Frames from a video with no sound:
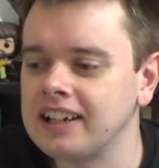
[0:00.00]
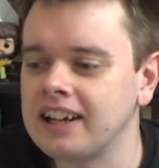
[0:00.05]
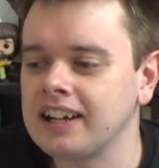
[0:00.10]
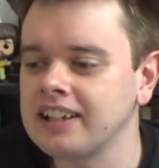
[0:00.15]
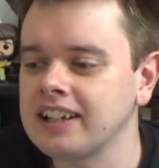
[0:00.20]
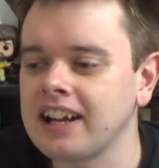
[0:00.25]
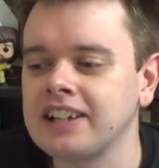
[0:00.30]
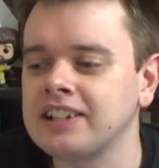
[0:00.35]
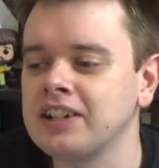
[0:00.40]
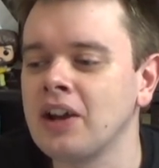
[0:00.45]

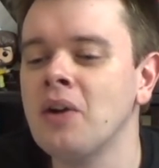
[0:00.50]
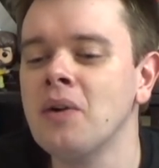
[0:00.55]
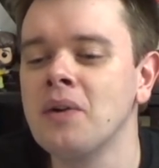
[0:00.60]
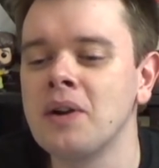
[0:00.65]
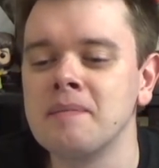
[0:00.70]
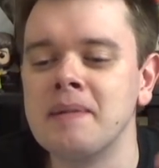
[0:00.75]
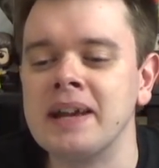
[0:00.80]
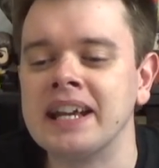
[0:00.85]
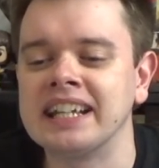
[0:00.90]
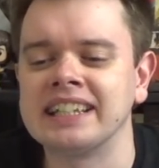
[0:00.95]
I, I don't
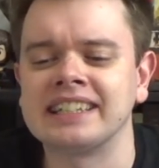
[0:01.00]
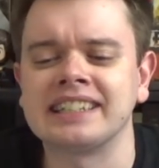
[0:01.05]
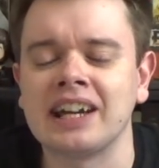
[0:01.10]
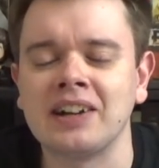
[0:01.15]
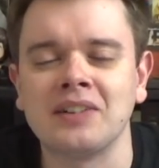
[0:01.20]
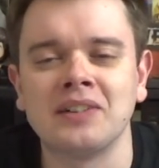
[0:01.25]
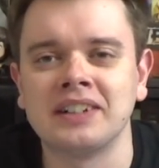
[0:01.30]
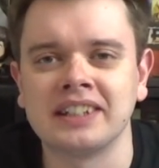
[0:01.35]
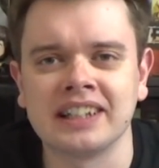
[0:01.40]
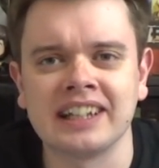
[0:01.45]
want to make it
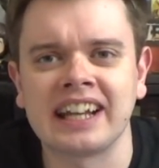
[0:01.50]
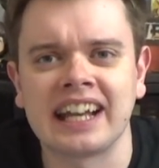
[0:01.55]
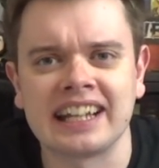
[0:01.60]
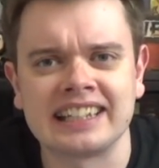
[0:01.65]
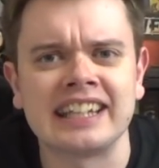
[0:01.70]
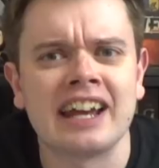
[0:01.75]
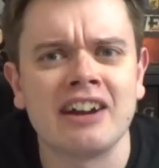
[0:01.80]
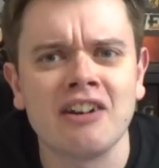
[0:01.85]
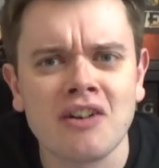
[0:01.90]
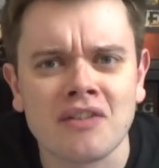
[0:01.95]
sound like a
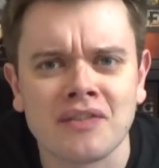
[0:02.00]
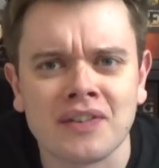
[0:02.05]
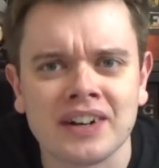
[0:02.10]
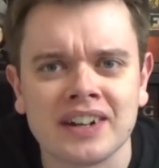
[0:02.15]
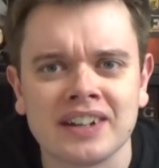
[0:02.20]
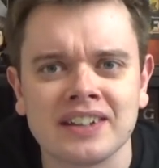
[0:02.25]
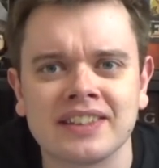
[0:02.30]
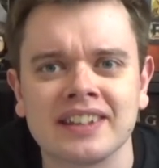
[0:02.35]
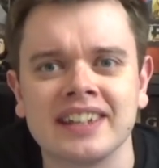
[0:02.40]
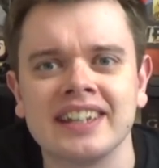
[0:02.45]

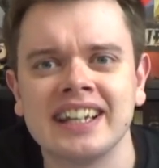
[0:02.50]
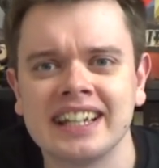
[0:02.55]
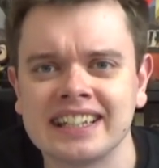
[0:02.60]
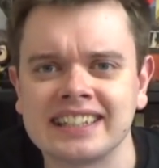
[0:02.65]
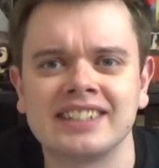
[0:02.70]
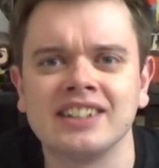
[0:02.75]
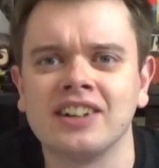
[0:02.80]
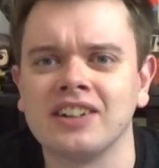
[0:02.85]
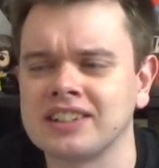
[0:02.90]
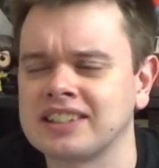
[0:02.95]
terrifying thing.
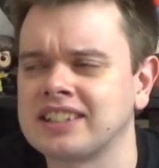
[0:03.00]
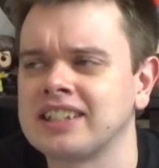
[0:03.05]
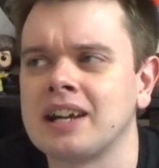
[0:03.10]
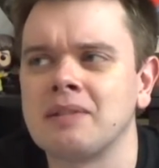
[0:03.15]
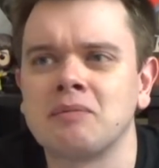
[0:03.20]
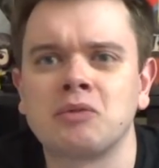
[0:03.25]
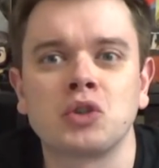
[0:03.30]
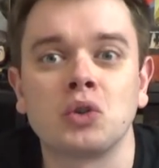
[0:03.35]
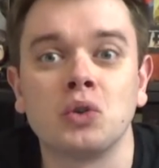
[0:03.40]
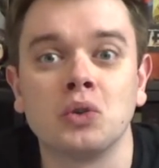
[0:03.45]
It's not,
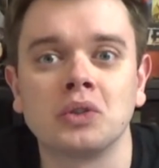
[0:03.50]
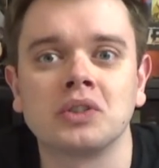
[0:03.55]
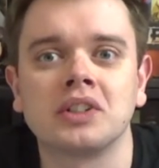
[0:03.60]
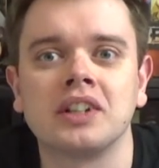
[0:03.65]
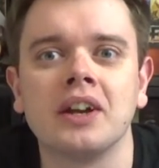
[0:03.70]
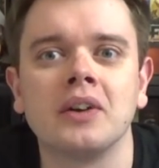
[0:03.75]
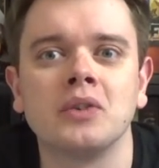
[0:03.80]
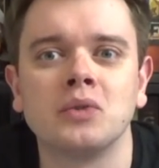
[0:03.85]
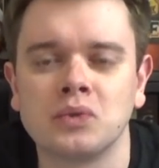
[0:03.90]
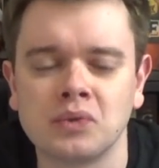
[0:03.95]
I'm sure,
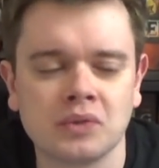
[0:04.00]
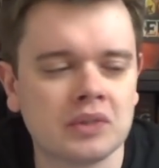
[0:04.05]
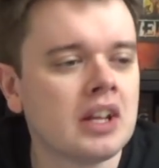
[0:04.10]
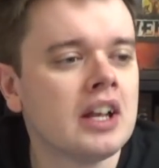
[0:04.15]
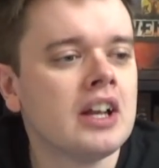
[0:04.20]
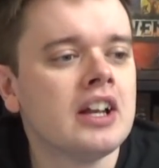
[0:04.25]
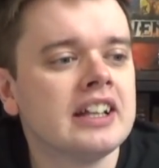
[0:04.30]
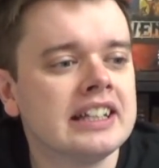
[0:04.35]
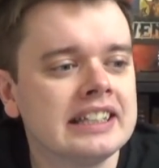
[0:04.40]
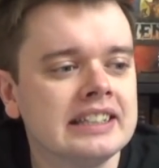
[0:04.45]
you know,
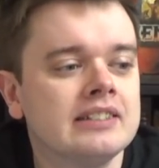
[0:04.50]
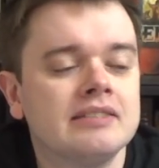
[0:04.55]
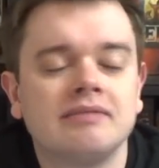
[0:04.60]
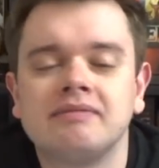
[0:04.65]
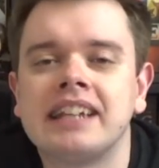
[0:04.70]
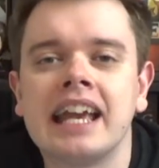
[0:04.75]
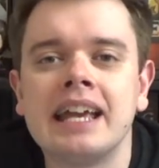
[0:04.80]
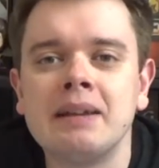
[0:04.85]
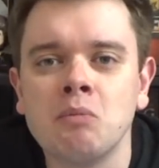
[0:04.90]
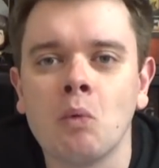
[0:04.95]

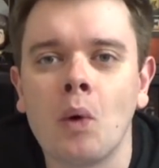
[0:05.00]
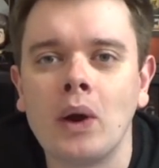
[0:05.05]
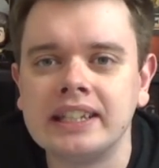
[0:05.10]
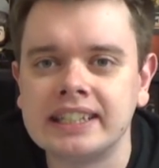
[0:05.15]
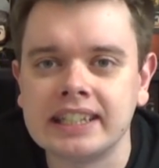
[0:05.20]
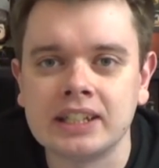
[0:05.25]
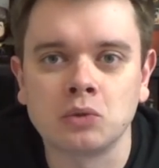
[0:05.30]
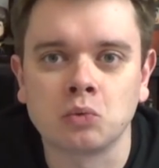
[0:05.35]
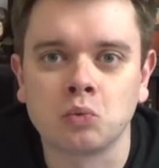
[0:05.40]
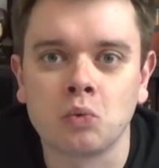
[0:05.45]
game
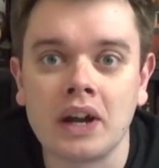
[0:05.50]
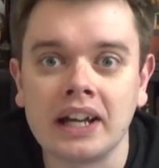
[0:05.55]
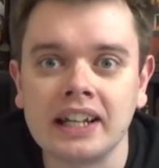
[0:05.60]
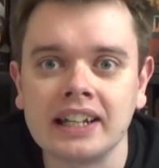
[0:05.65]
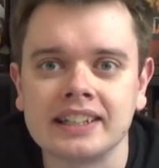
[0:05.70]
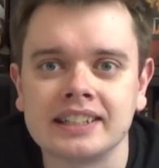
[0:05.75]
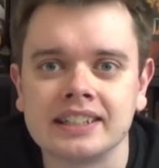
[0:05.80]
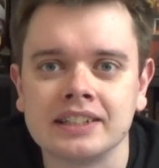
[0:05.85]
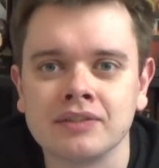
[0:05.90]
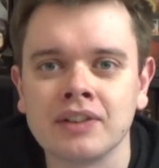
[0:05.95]
weight is
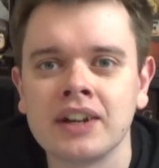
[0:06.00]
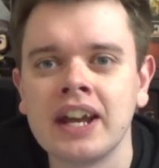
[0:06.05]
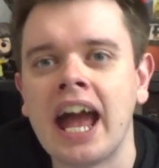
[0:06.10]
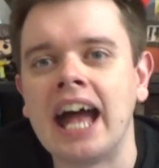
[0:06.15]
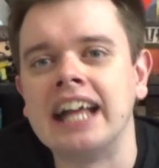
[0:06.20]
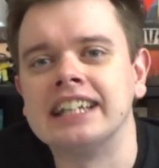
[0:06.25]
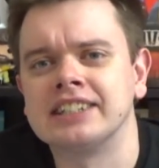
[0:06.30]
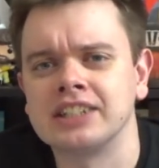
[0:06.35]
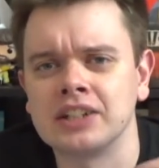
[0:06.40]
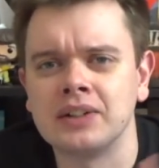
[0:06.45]
relative,
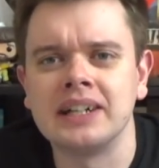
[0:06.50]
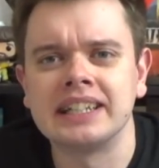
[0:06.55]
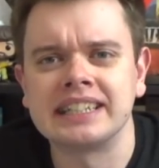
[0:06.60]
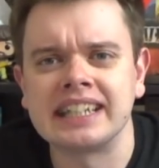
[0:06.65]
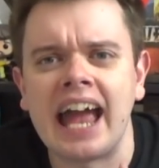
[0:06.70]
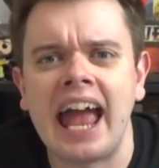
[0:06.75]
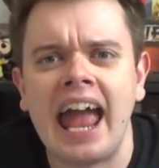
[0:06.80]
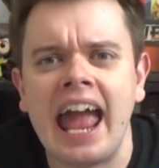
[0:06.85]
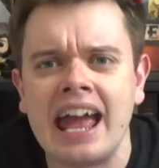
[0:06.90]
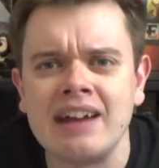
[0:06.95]
and so it's
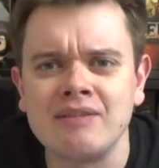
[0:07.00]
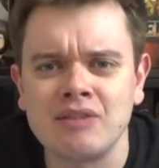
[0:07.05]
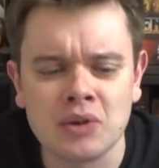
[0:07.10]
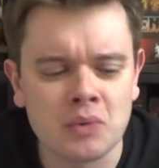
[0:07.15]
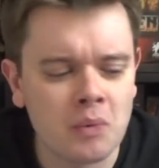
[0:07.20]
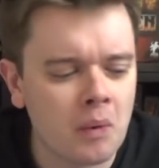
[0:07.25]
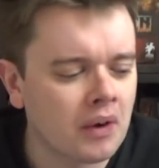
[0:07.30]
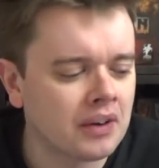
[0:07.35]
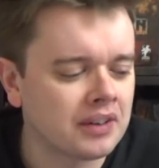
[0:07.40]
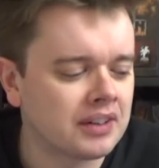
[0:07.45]
a heavy
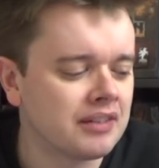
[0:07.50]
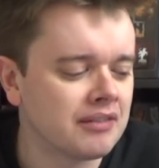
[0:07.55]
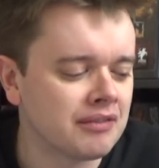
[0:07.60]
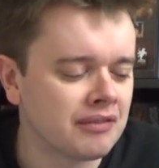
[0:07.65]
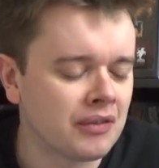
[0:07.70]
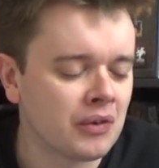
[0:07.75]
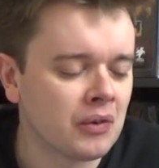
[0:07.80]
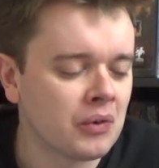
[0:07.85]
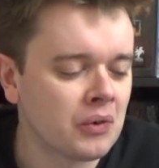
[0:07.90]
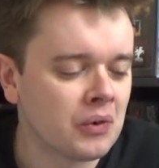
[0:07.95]
one
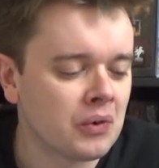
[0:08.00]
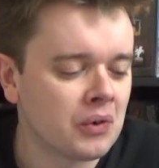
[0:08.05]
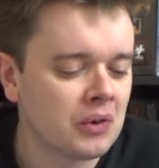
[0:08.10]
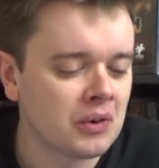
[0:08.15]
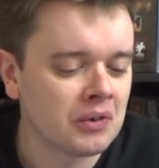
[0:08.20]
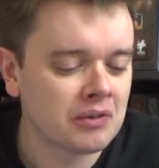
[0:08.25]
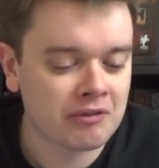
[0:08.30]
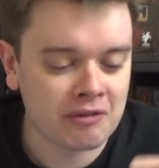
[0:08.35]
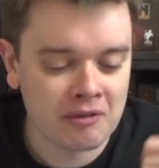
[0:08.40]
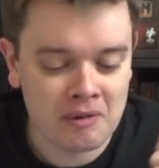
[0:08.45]

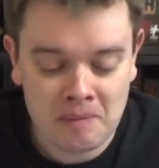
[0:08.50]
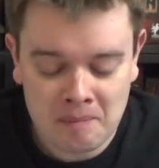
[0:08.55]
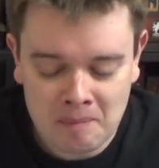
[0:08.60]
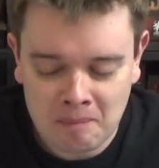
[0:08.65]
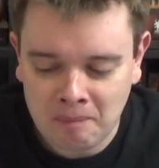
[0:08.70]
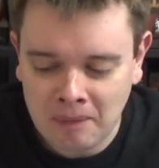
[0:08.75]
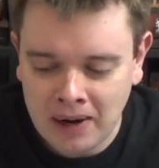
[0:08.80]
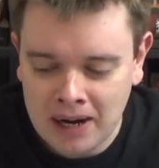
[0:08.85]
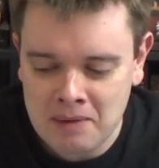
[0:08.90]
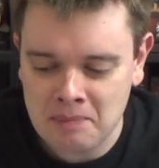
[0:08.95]
for, from
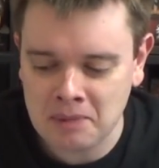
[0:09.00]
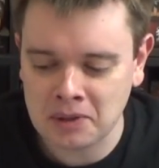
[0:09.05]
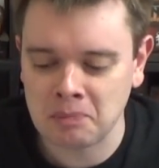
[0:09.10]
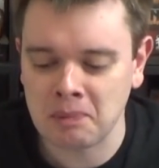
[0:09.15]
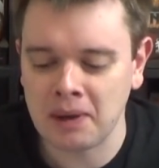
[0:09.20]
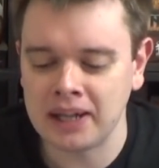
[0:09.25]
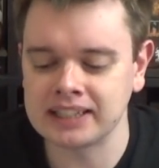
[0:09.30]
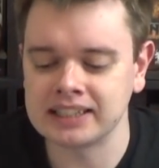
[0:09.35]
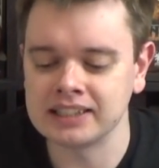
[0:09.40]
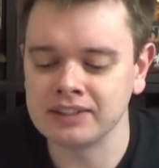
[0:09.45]
my
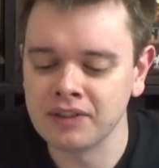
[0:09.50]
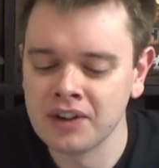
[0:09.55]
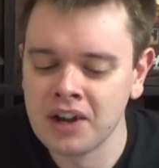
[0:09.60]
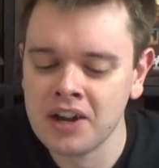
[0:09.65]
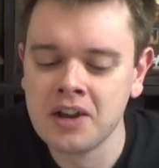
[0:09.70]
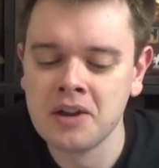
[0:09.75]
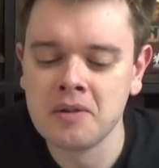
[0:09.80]
perspective.